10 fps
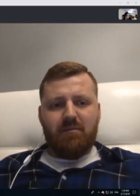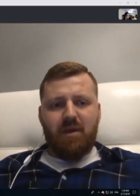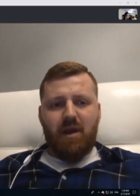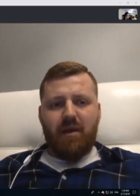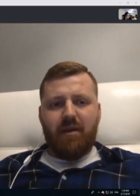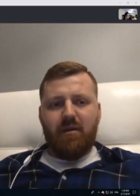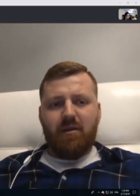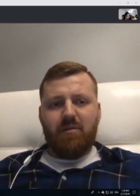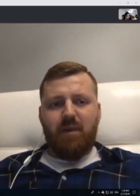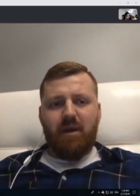I
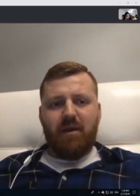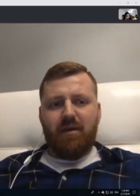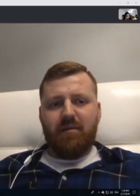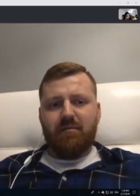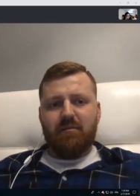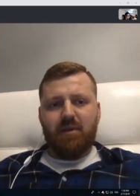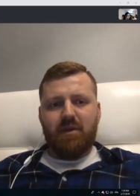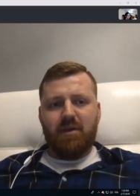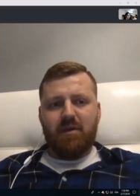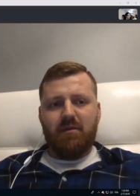called my,
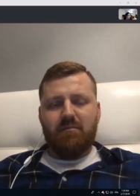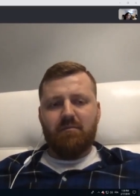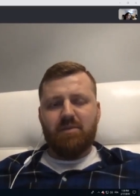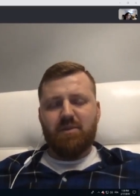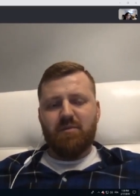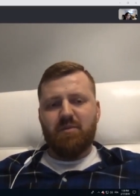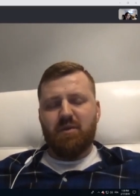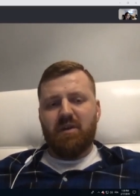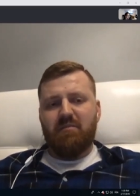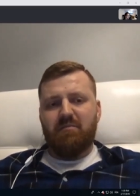so
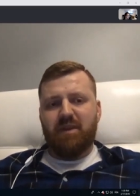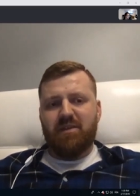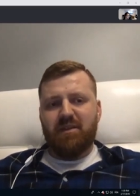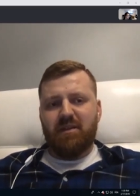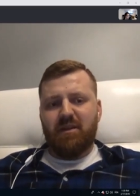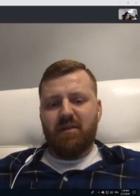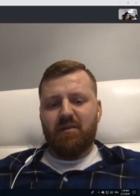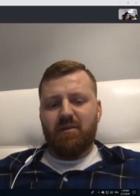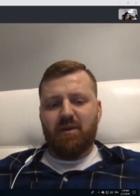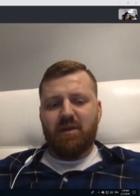you are basically,
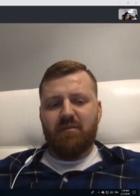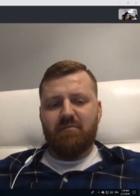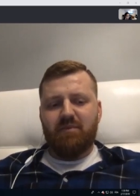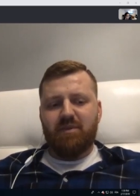you are